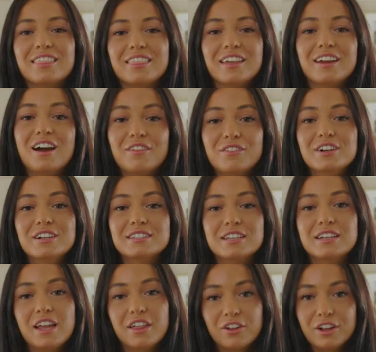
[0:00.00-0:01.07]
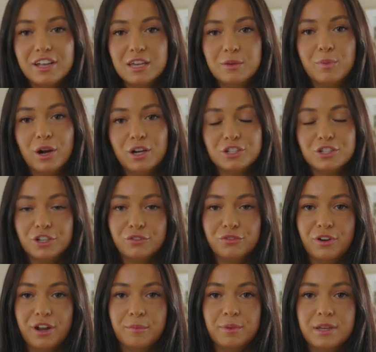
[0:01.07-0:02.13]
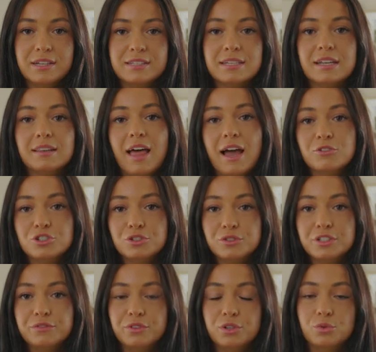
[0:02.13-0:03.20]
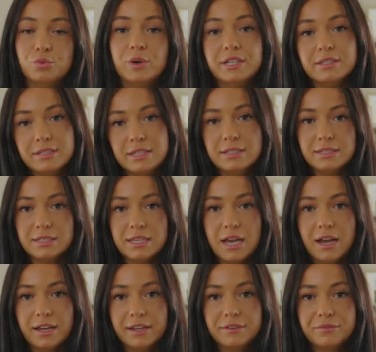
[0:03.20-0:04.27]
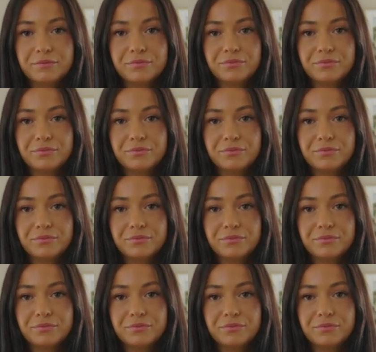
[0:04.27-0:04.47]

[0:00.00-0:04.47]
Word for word: The cover is another key part to your frame because it allows you to view what is inside.